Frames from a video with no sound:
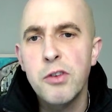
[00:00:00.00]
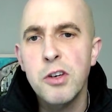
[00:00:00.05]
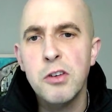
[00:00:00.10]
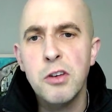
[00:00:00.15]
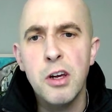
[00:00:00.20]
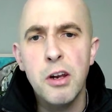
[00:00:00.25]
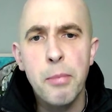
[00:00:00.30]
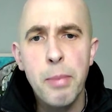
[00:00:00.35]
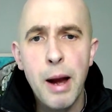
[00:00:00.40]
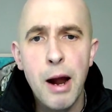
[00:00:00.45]
just
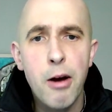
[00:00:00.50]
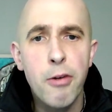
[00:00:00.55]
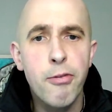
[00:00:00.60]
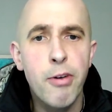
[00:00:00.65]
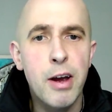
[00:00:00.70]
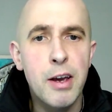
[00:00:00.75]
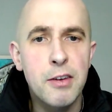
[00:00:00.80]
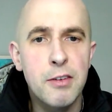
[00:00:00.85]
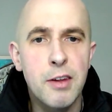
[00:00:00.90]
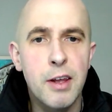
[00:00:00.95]
kind of
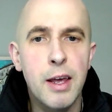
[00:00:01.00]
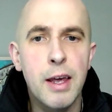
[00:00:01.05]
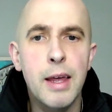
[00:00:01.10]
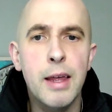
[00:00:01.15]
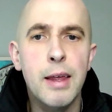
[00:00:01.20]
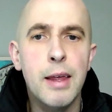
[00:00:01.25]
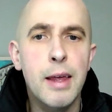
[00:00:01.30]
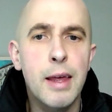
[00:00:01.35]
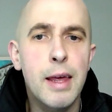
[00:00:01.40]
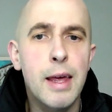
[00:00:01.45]
paraphrased it
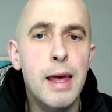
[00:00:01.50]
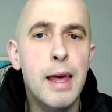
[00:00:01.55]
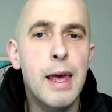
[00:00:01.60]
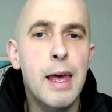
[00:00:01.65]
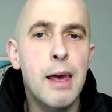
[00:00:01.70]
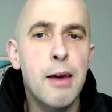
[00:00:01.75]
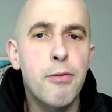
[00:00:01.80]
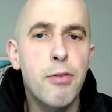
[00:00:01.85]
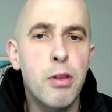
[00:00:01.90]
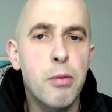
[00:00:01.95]

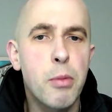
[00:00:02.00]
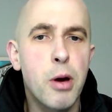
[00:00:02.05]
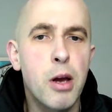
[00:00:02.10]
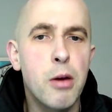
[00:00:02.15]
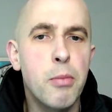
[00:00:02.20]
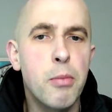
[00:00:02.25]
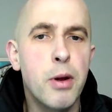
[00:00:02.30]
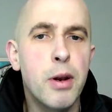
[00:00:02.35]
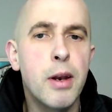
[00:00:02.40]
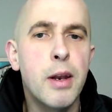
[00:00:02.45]
here for the
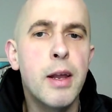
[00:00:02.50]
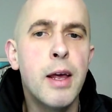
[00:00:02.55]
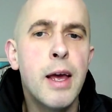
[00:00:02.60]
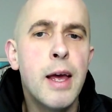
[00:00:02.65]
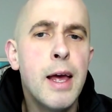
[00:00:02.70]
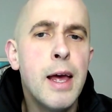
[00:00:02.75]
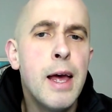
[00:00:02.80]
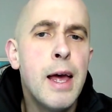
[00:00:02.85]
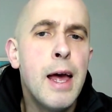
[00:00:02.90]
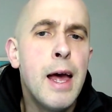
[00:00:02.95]
moment.
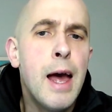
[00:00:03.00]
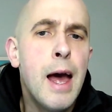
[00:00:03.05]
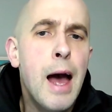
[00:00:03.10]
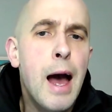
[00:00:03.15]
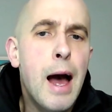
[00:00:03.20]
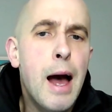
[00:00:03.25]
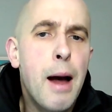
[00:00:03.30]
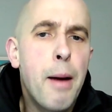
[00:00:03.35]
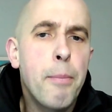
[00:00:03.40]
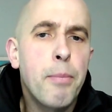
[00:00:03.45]

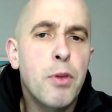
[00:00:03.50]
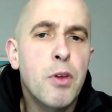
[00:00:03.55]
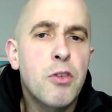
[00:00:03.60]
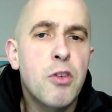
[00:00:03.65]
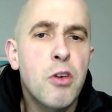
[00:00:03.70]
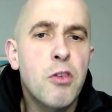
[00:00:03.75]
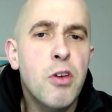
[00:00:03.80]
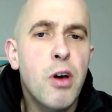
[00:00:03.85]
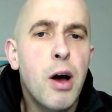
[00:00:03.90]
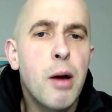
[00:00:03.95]

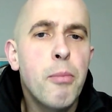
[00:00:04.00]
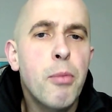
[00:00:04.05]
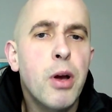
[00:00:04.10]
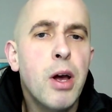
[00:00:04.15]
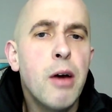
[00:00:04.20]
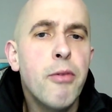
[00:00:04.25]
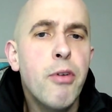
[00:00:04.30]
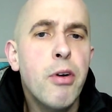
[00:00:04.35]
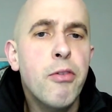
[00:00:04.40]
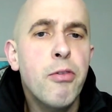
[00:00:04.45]
So I'm
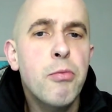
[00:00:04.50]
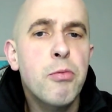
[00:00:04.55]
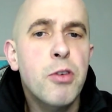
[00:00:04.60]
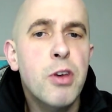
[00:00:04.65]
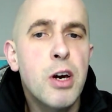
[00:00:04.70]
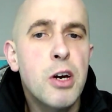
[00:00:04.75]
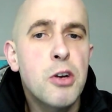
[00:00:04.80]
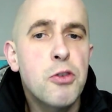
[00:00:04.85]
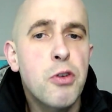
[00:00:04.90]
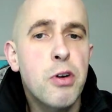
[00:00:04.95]
recovering from
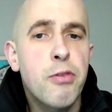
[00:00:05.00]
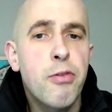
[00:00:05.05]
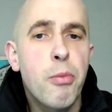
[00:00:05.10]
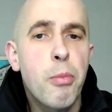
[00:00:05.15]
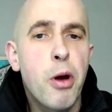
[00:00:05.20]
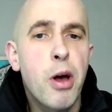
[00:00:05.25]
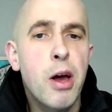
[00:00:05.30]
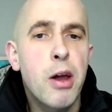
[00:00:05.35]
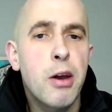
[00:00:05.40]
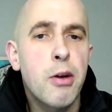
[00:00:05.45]
surgery from a
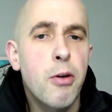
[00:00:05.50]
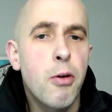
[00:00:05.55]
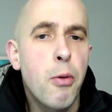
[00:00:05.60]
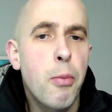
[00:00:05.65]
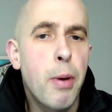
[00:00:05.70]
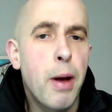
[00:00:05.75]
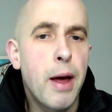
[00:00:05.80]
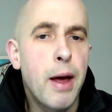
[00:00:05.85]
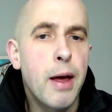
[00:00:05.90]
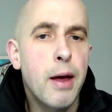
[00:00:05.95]
hernia
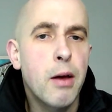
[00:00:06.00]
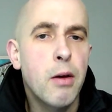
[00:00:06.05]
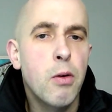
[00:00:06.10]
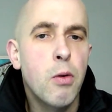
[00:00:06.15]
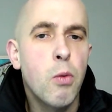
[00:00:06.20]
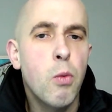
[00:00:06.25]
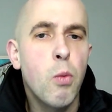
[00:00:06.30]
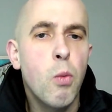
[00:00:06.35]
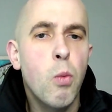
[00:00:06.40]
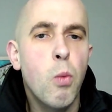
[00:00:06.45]
repair.
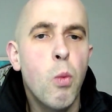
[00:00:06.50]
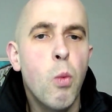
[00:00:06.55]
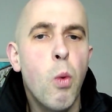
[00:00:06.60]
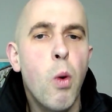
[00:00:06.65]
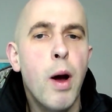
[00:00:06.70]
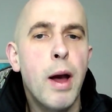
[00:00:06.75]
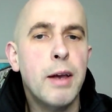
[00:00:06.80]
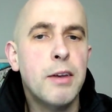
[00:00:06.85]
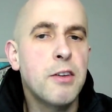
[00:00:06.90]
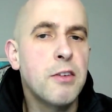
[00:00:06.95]

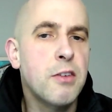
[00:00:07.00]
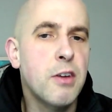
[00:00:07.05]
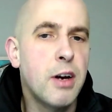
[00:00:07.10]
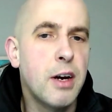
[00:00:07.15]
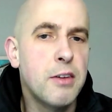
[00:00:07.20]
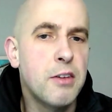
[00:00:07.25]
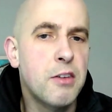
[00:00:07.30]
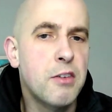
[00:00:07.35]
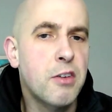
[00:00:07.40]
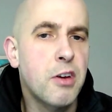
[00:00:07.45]
What
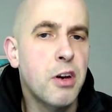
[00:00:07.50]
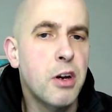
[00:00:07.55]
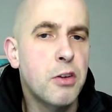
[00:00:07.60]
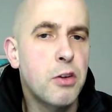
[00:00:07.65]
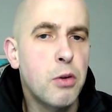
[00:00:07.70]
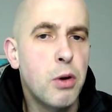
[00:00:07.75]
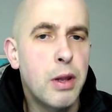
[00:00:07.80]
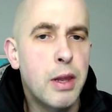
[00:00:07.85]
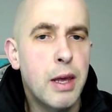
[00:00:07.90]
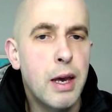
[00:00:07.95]
exercises can I
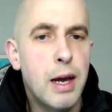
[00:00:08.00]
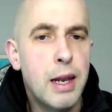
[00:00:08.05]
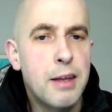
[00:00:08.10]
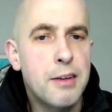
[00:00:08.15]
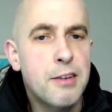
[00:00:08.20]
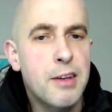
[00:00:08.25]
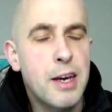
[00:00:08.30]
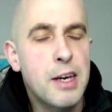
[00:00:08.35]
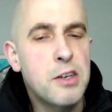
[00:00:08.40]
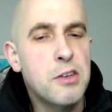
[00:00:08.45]
do in the early
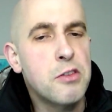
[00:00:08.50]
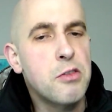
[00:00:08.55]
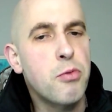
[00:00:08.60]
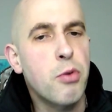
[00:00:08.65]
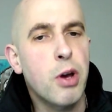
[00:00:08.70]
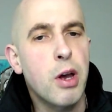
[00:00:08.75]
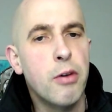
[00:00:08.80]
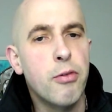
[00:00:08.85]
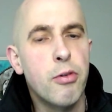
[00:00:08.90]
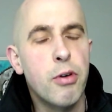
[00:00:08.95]
stages of
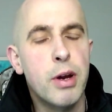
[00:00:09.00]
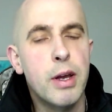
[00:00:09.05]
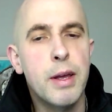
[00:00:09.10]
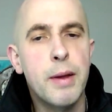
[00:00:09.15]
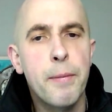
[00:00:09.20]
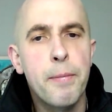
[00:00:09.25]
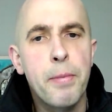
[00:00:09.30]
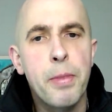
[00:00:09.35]
recovery?